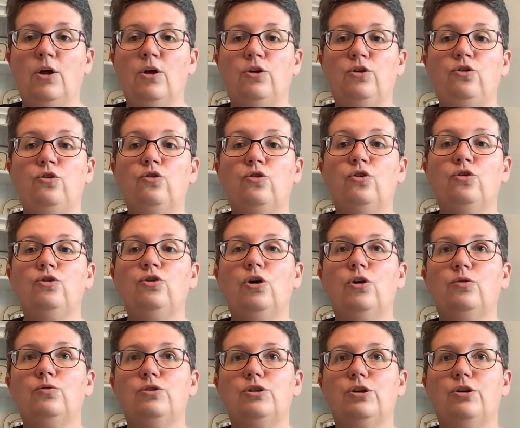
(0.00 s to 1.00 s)
You could
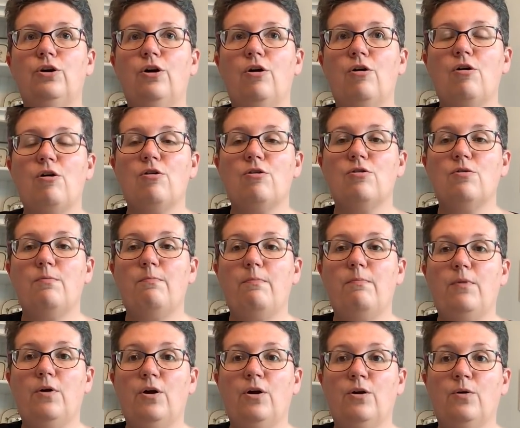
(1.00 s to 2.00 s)
go to her
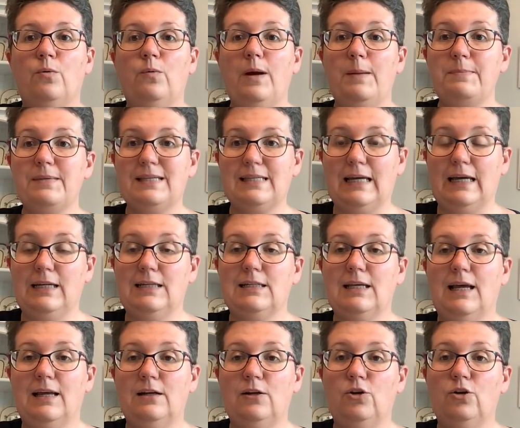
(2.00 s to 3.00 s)
website
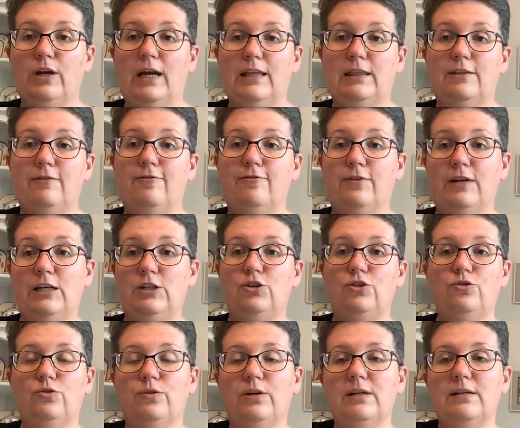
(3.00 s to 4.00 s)
and look at the free
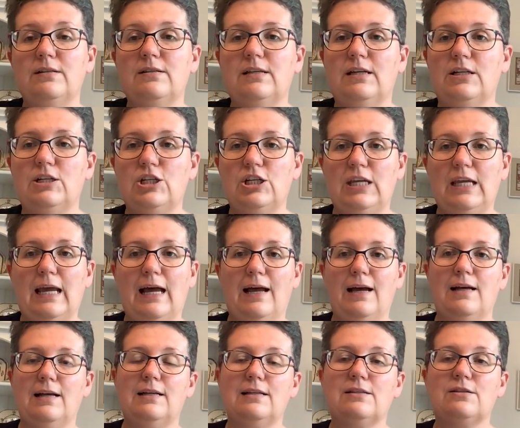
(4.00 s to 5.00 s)
tutorials that she
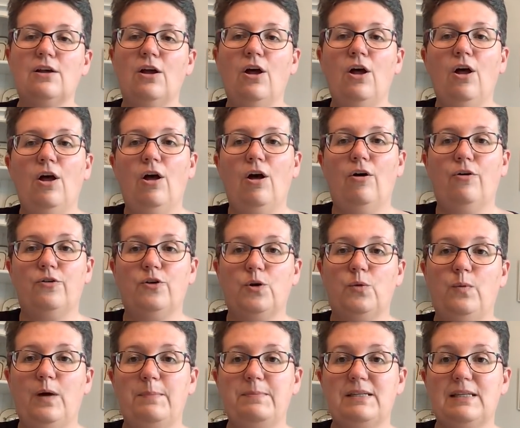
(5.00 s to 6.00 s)
has on her
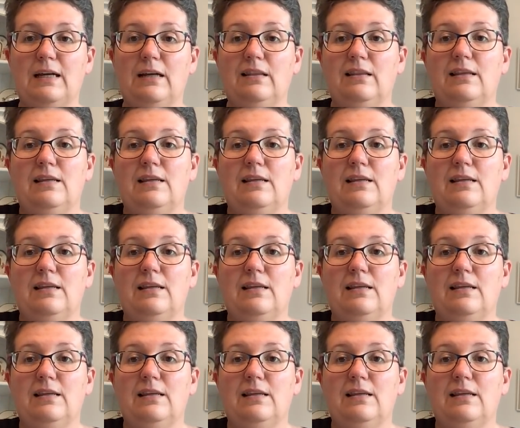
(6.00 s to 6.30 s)
website.